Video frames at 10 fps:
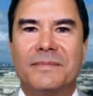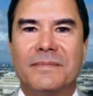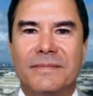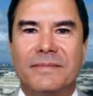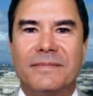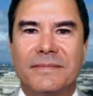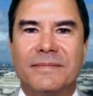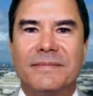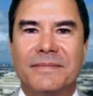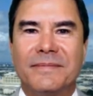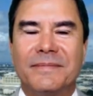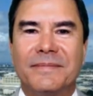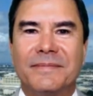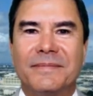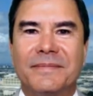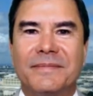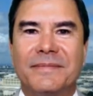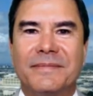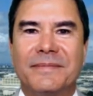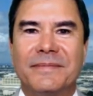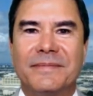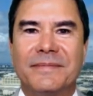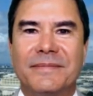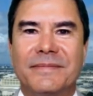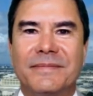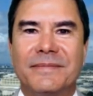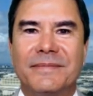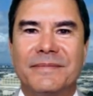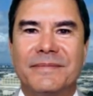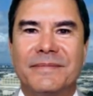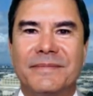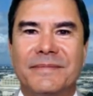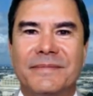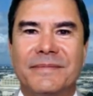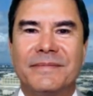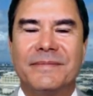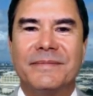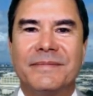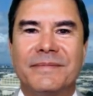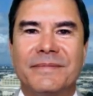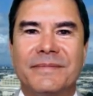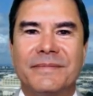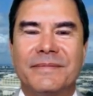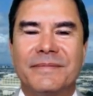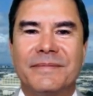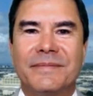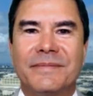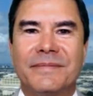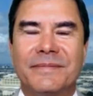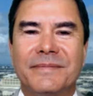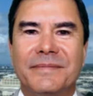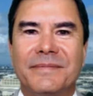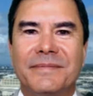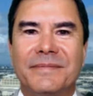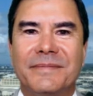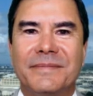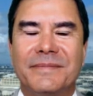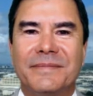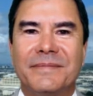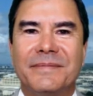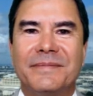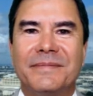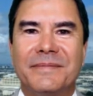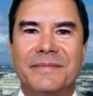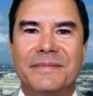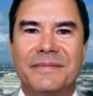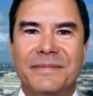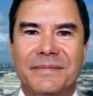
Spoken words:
No words are spoken by the person on screen.